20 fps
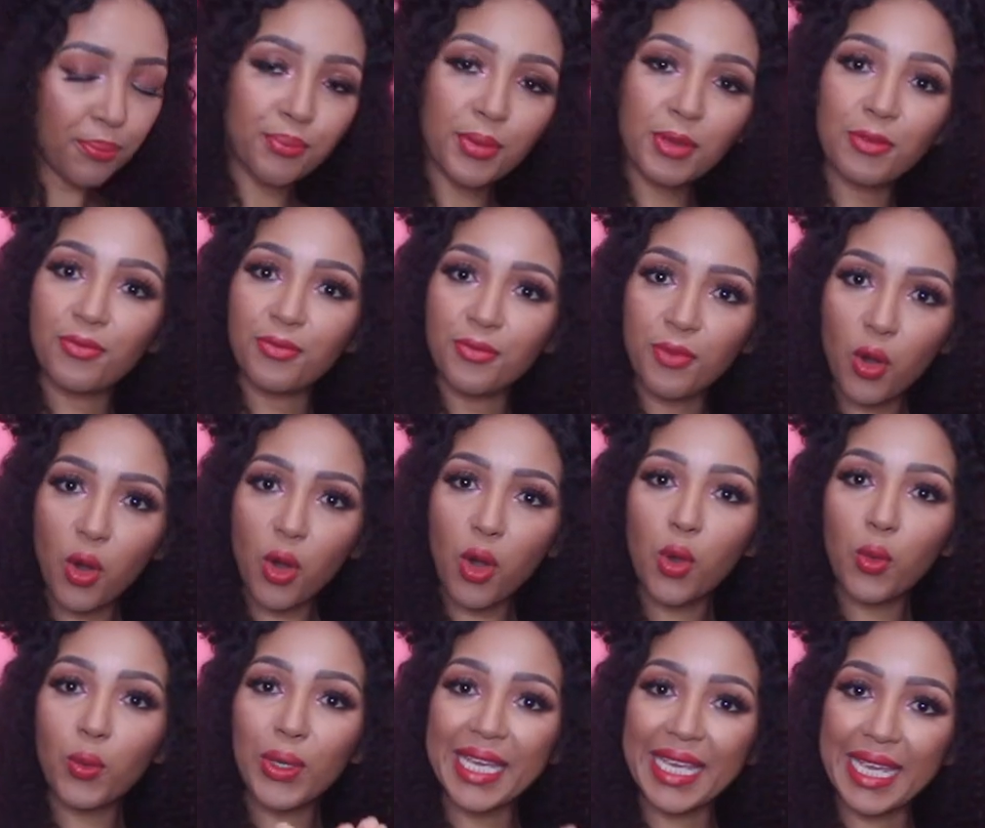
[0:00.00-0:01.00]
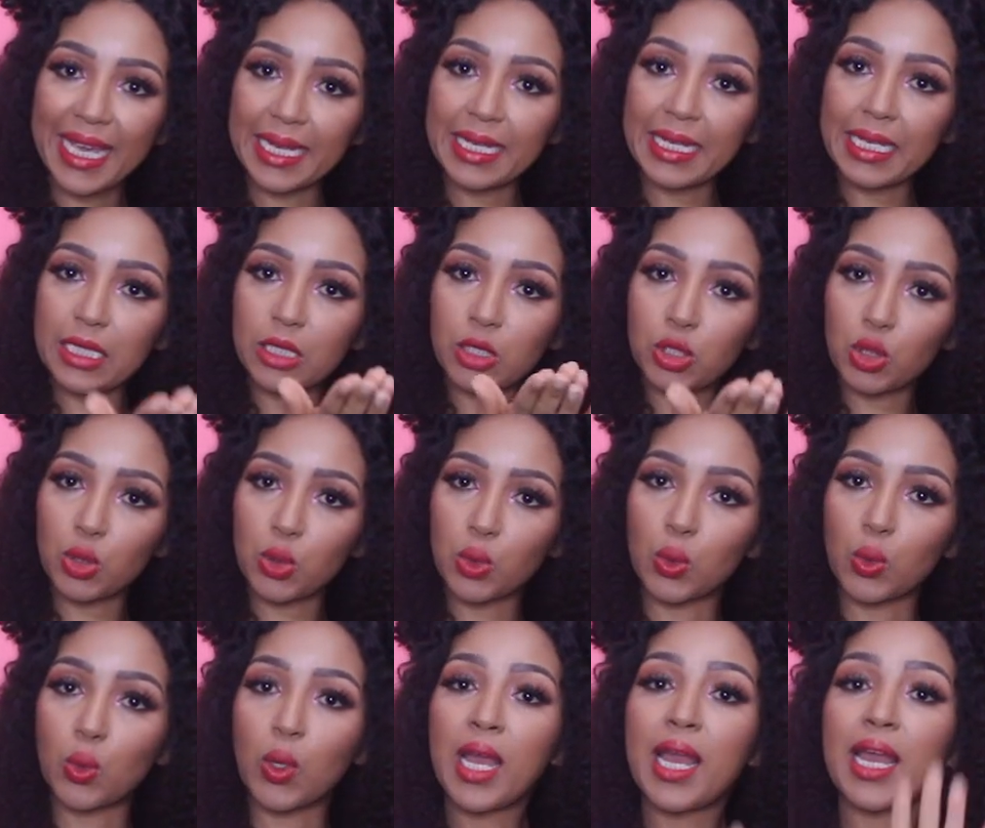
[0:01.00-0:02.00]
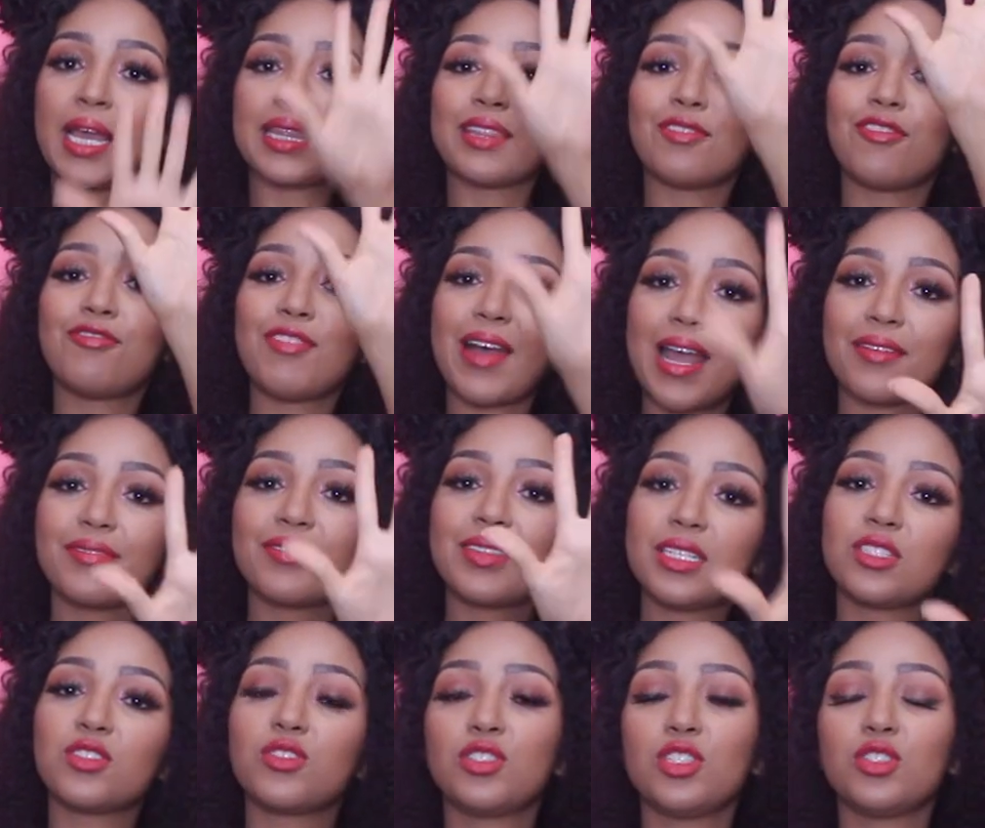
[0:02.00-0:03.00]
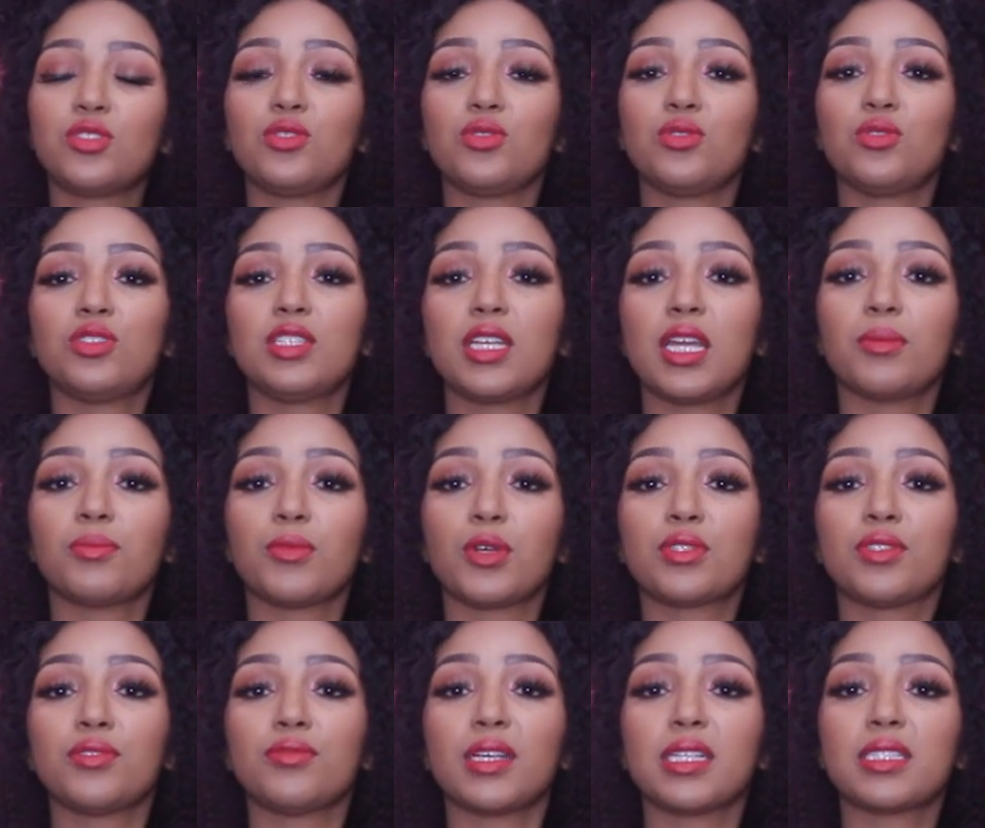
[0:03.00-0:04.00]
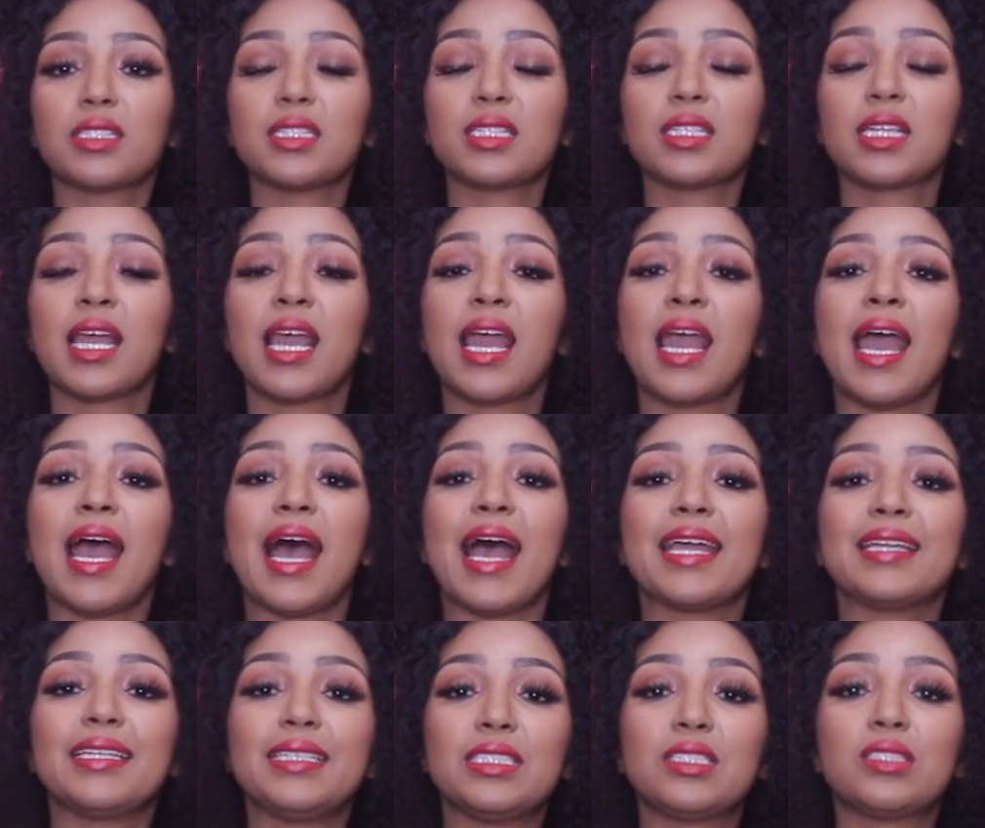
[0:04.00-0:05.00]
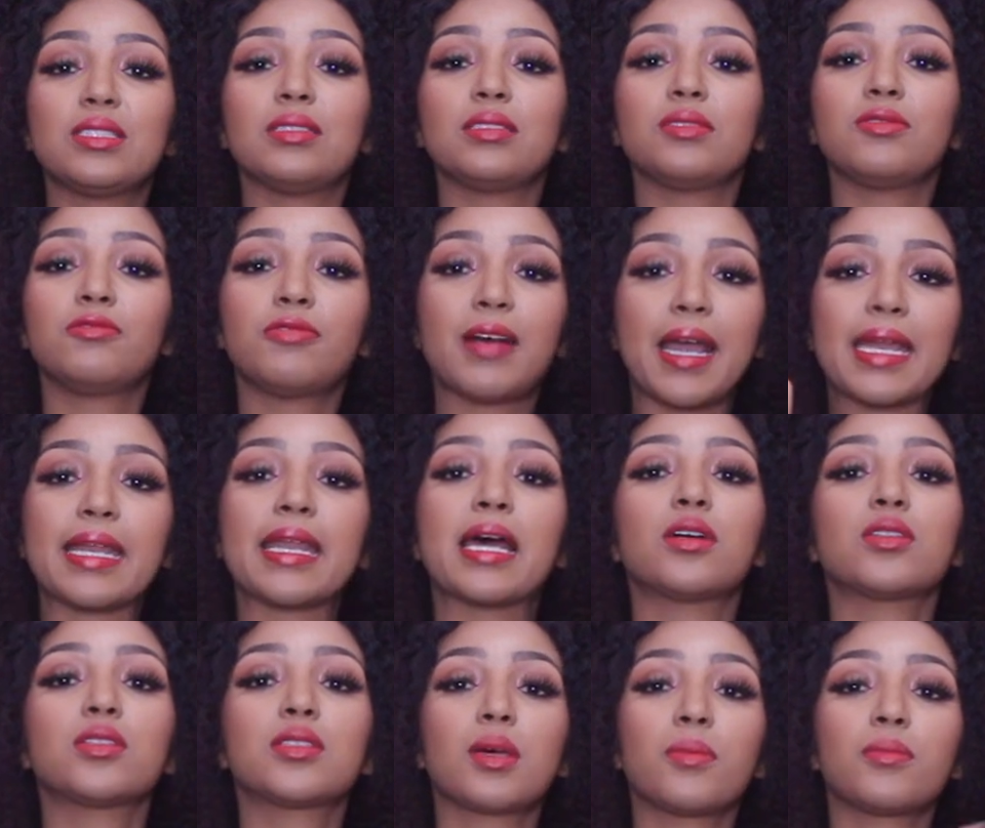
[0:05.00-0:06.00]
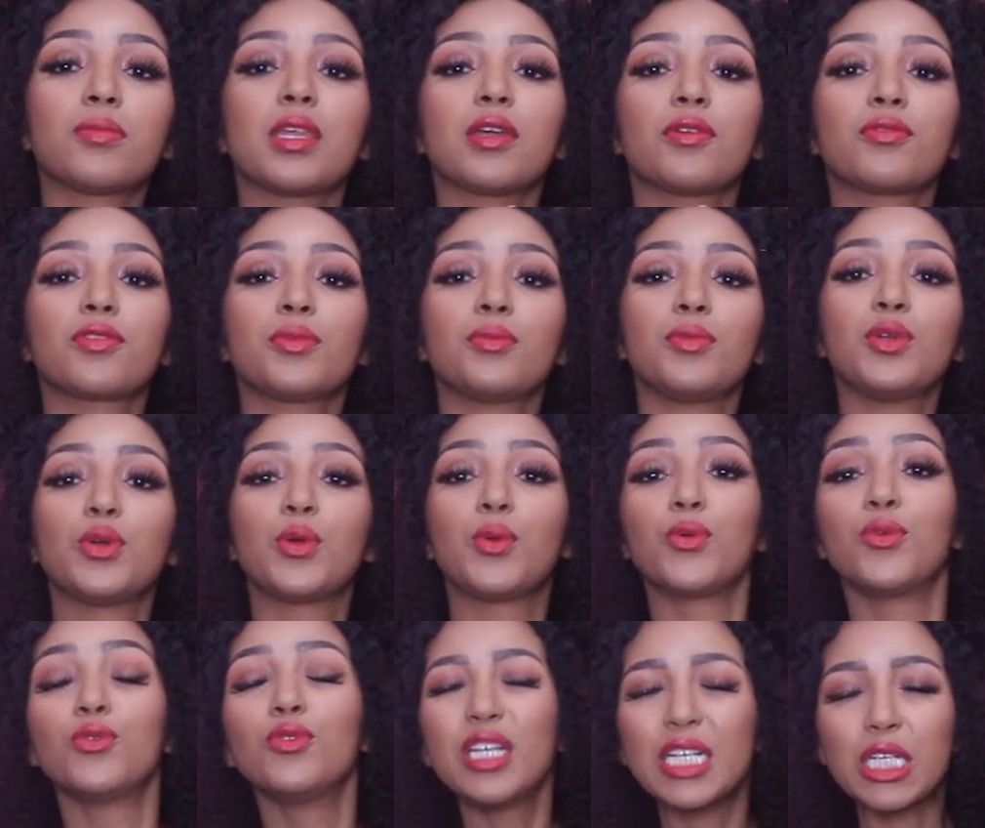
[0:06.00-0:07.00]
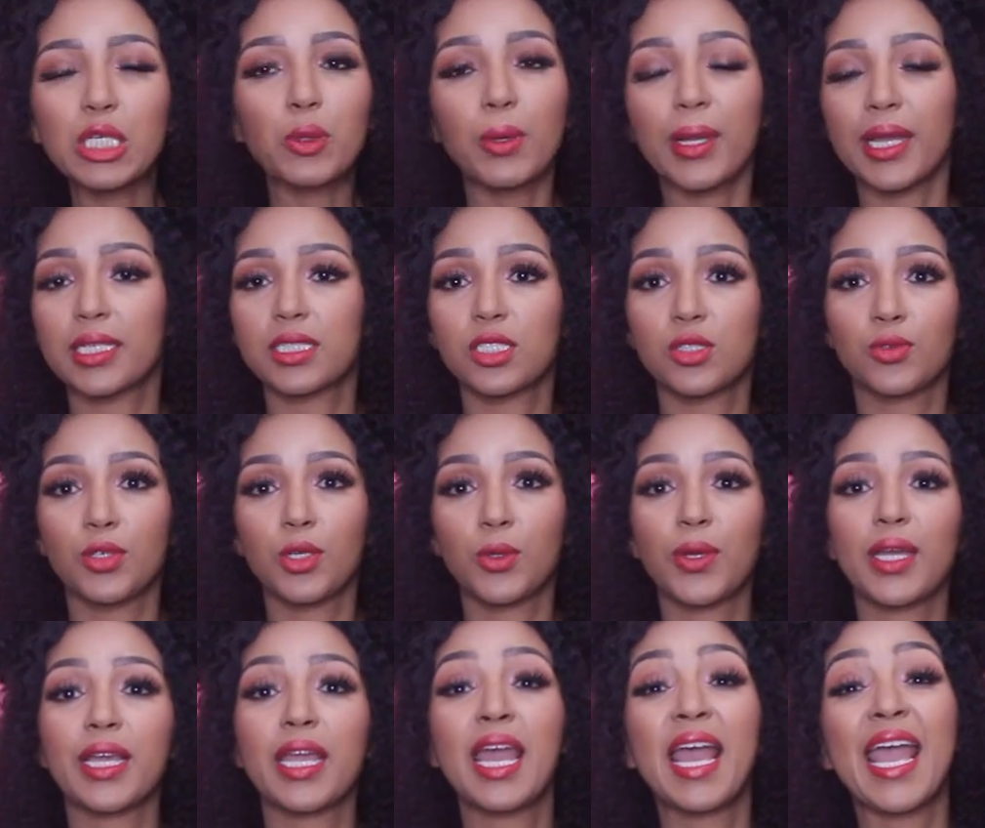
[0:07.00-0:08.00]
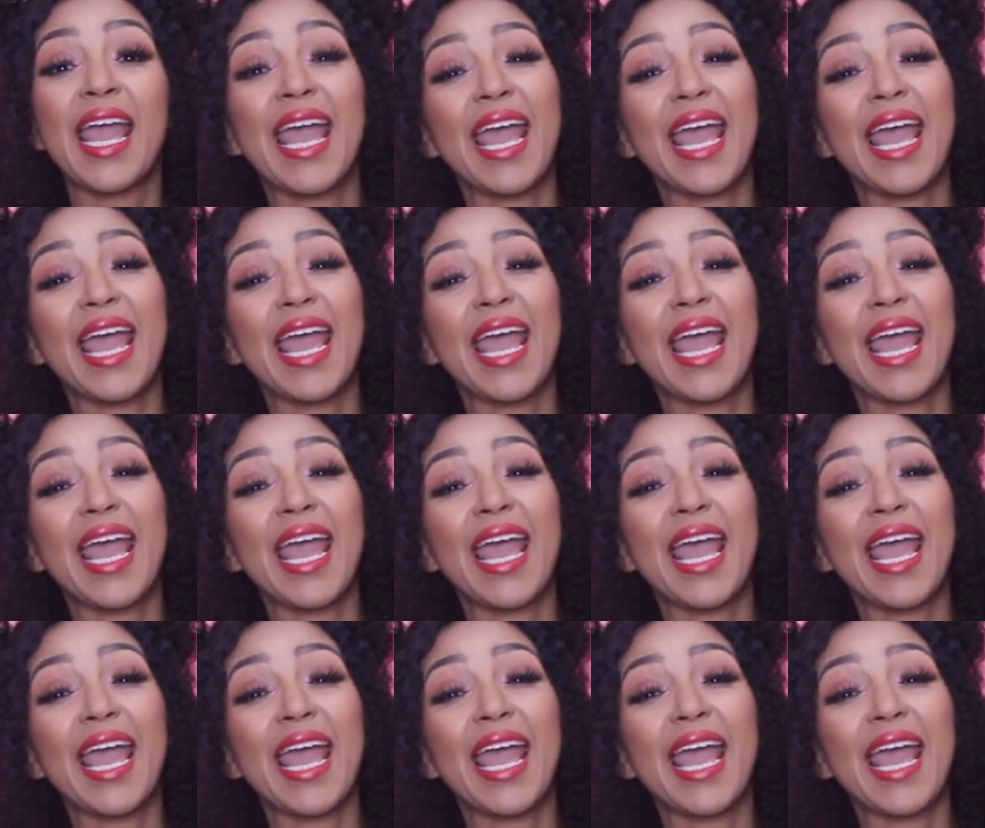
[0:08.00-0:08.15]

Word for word: before we get into the five things you need to do to get motivated, I need to find out something from you real quick, just real quick.